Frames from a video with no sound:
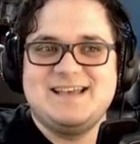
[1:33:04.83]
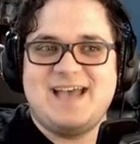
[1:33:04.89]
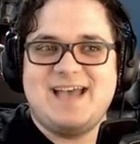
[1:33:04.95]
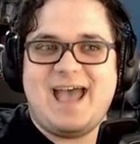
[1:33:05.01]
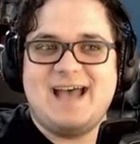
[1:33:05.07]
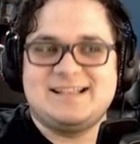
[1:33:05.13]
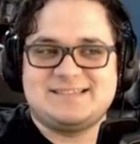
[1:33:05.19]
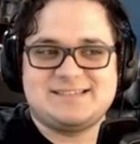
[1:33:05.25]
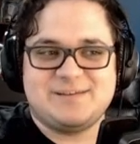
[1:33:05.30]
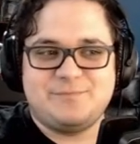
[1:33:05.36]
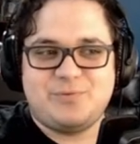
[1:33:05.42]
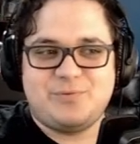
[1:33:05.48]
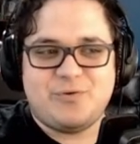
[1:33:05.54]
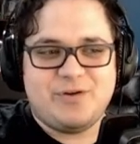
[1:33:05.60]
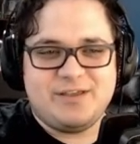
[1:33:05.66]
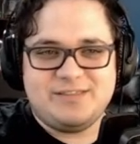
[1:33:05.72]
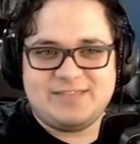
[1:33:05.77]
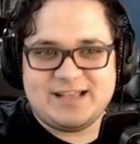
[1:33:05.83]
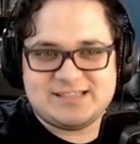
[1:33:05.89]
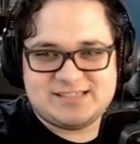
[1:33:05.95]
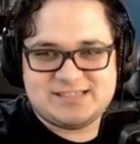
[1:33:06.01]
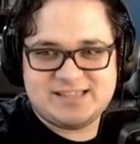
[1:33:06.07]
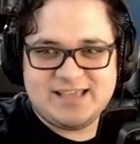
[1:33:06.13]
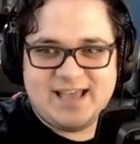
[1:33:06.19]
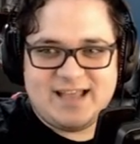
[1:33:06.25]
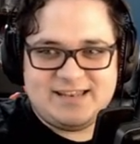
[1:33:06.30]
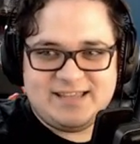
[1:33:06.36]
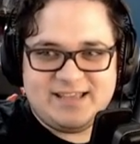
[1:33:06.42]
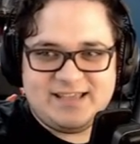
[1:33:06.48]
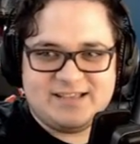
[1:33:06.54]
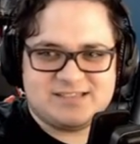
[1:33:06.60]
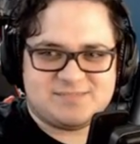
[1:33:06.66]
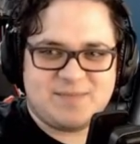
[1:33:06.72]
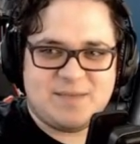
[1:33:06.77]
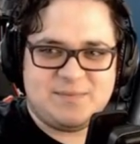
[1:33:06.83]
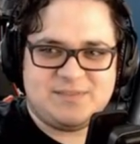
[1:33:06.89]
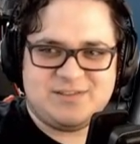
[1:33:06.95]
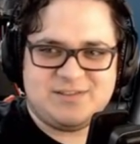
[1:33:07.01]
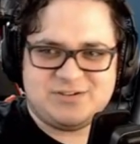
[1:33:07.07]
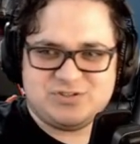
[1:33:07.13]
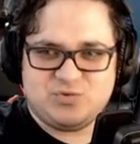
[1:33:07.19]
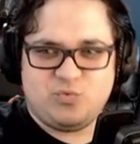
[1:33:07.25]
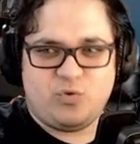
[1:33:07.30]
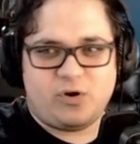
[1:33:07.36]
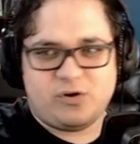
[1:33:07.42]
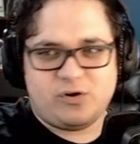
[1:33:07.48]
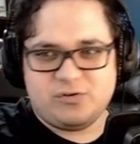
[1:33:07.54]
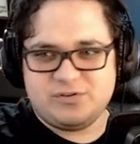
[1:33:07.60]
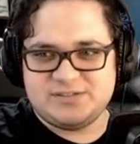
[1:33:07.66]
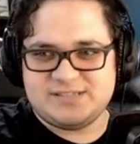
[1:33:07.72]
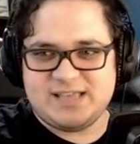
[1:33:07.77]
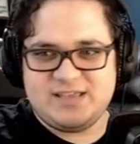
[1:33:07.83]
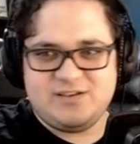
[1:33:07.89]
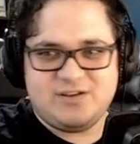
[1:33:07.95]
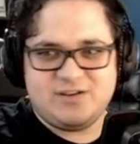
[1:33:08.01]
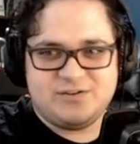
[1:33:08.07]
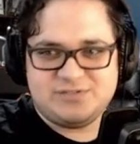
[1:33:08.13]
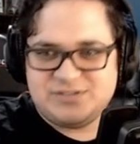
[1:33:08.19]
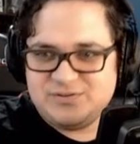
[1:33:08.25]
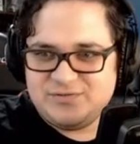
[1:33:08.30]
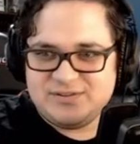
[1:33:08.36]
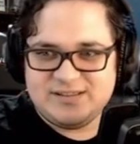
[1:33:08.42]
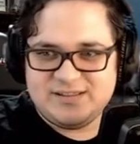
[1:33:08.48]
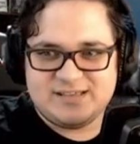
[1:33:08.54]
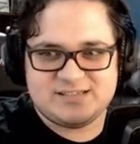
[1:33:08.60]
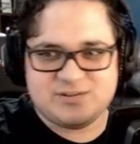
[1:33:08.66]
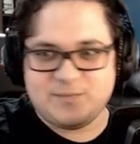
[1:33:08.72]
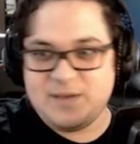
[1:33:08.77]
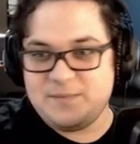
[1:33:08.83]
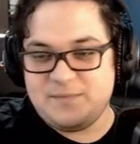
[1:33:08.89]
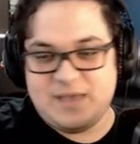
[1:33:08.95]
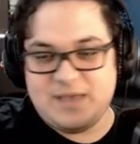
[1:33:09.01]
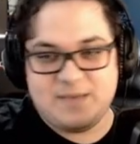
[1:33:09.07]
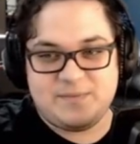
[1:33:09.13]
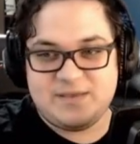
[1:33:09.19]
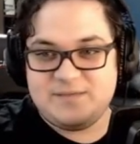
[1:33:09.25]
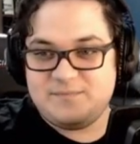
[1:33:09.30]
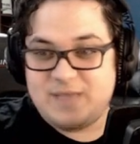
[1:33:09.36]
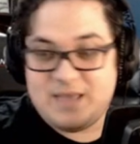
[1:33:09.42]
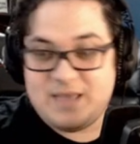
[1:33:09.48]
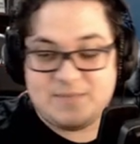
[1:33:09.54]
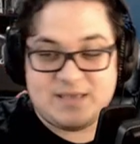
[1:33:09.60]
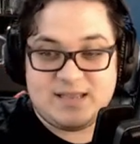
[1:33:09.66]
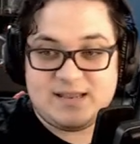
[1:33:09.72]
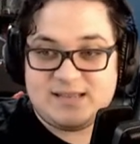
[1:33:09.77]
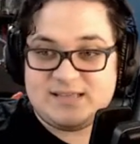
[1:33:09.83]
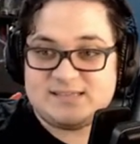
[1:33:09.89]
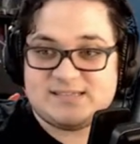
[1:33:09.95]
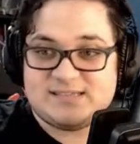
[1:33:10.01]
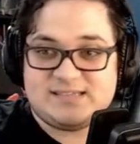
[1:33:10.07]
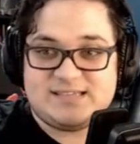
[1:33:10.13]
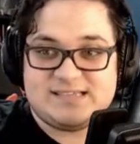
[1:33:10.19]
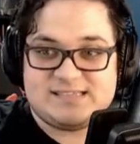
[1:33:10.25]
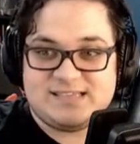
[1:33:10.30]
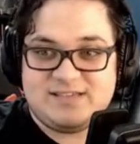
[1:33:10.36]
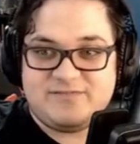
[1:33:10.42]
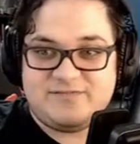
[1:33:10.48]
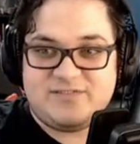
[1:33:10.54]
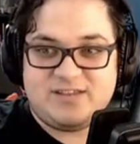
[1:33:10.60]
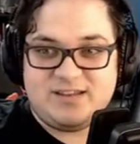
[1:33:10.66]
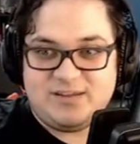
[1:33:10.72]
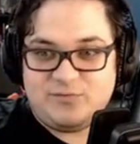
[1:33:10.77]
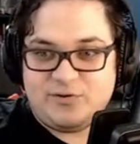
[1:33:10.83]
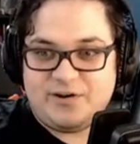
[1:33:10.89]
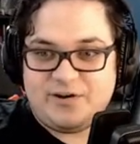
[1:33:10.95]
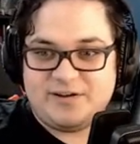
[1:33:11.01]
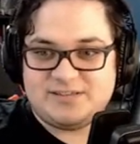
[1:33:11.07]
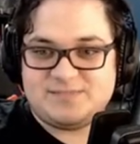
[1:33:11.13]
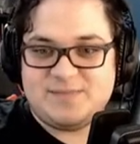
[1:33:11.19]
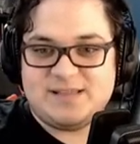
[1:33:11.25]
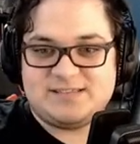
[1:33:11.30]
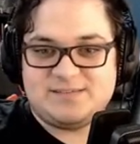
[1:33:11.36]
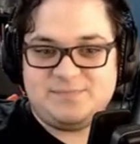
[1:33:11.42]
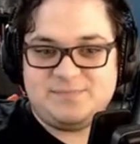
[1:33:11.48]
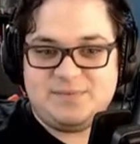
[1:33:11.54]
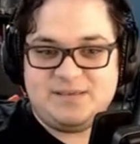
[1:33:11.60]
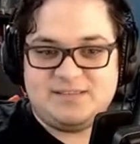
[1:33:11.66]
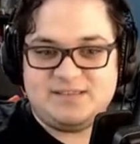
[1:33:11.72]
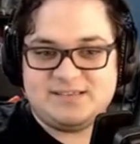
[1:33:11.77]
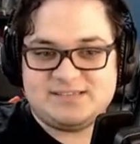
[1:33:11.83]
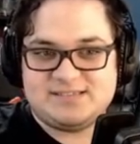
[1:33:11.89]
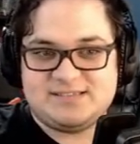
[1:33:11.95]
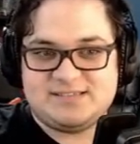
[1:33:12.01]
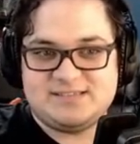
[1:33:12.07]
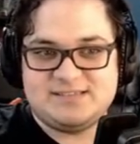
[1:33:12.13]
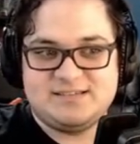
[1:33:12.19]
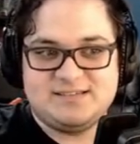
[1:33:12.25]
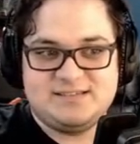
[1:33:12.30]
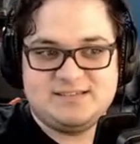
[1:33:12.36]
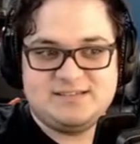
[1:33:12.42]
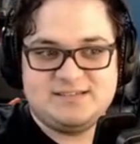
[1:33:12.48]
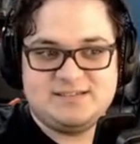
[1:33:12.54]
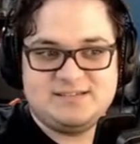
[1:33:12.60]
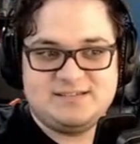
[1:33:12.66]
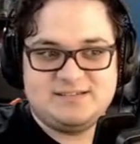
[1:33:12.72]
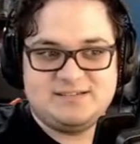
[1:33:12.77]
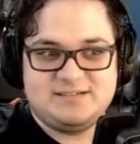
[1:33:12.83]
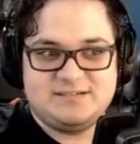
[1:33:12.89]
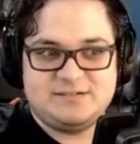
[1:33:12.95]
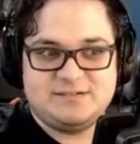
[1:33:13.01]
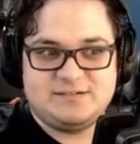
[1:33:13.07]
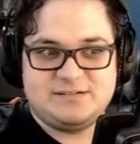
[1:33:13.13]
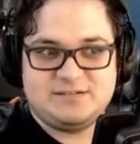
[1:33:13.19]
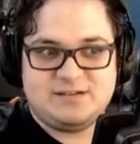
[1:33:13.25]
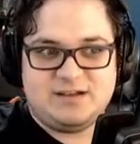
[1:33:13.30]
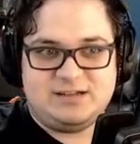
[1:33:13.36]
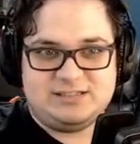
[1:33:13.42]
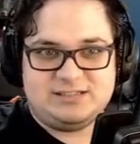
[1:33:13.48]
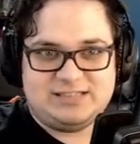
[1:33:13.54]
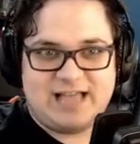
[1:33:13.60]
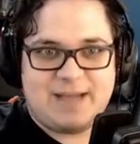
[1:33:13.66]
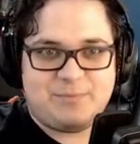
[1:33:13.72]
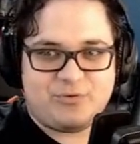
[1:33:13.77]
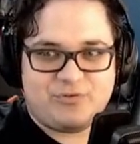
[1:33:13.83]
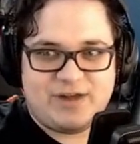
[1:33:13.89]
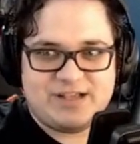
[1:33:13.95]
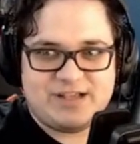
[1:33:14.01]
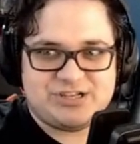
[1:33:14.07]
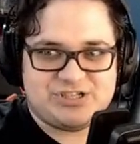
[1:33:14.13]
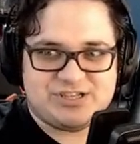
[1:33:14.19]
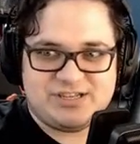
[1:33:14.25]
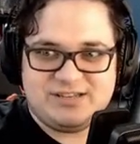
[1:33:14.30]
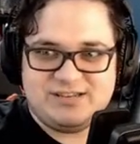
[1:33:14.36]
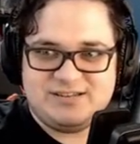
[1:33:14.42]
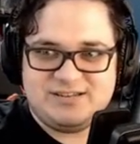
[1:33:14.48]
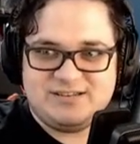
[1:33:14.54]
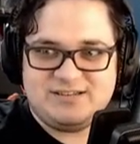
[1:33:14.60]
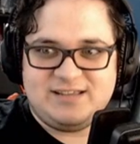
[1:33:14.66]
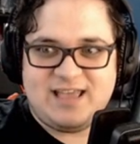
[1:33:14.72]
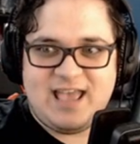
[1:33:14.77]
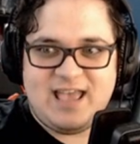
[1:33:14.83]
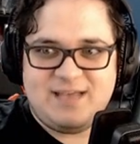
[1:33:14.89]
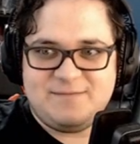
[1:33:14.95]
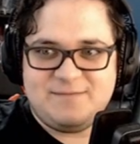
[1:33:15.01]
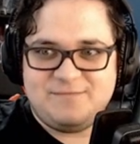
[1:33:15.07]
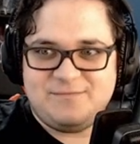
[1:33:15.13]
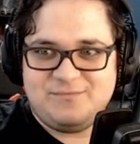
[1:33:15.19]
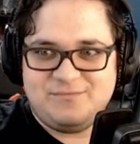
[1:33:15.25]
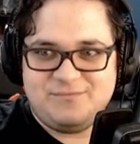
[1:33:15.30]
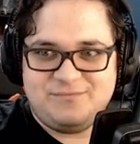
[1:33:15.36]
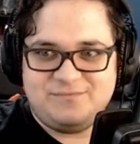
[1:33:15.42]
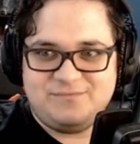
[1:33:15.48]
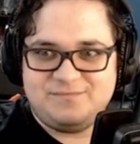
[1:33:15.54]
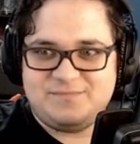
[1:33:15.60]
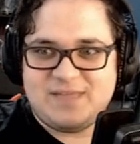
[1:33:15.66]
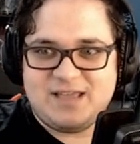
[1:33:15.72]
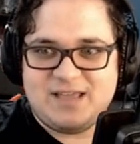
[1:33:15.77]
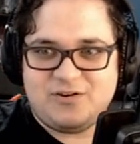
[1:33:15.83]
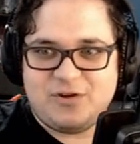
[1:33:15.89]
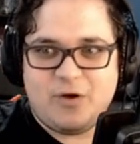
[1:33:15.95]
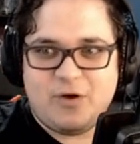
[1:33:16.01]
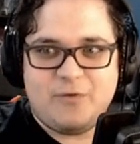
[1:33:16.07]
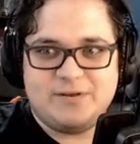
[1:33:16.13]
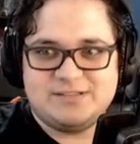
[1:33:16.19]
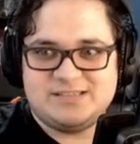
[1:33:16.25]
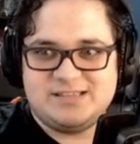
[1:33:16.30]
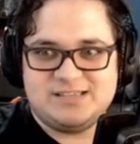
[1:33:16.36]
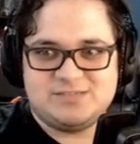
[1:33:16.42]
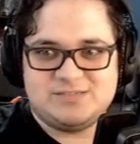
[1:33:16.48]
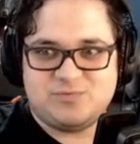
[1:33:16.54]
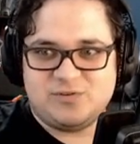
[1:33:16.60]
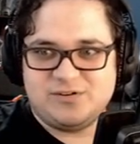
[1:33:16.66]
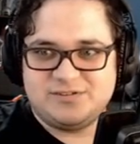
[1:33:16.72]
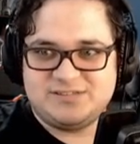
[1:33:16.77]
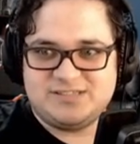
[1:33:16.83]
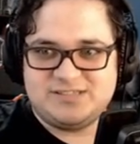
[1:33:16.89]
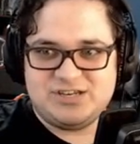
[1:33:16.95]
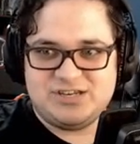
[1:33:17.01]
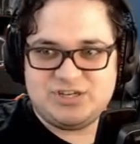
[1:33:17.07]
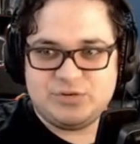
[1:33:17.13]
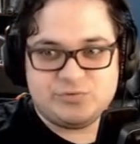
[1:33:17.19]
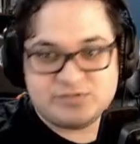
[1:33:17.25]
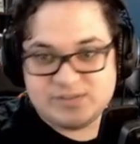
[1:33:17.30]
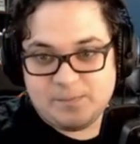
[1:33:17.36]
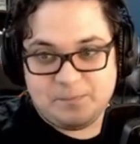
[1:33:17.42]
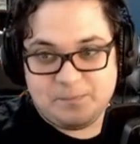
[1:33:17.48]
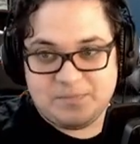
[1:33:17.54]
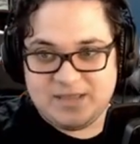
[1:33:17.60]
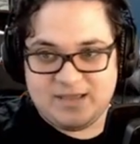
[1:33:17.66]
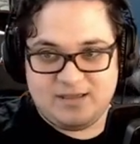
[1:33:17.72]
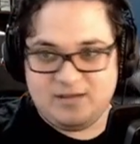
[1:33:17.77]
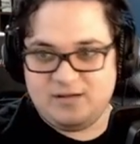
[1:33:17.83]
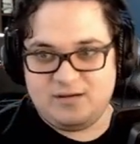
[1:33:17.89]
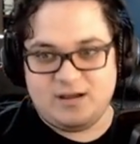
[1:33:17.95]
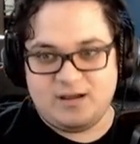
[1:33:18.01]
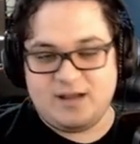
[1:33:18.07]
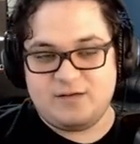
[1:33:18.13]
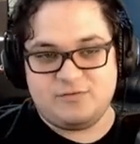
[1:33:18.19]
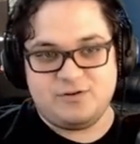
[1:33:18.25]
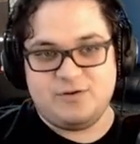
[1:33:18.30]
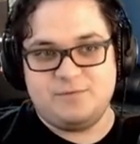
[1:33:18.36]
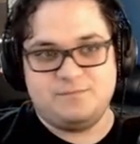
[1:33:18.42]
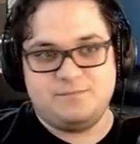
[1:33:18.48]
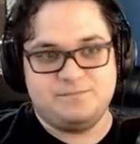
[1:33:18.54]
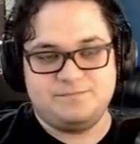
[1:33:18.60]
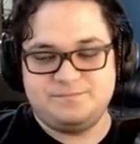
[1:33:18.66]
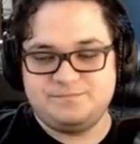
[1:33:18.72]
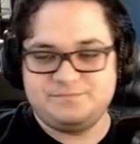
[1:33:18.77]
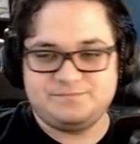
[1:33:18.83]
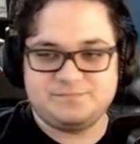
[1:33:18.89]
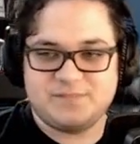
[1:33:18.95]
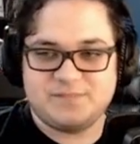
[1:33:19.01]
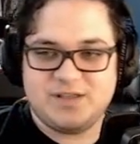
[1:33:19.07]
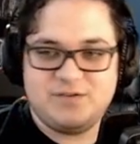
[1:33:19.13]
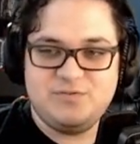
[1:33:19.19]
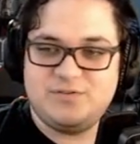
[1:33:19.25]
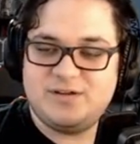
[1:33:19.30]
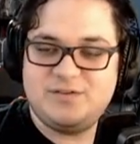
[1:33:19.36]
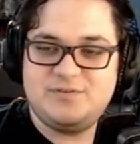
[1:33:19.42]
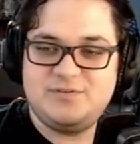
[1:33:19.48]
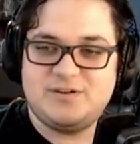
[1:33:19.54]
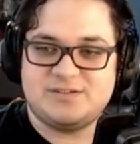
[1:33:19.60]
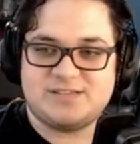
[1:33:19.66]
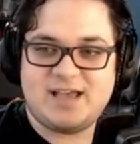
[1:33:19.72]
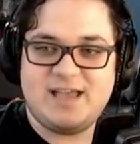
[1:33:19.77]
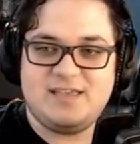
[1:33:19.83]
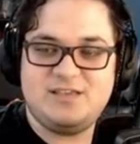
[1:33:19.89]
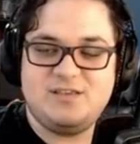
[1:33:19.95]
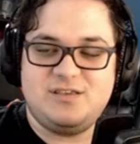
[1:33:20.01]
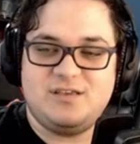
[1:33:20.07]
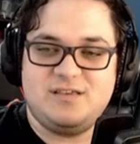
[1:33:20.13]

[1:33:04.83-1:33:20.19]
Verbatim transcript: at some point that's the idea is maybe there's worlds that you go to in this, or maybe maybe maybe it is a Disney Infinity where it's meant to be this collaboration game that you're going to these worlds to do something. I don't know. Who who knows? I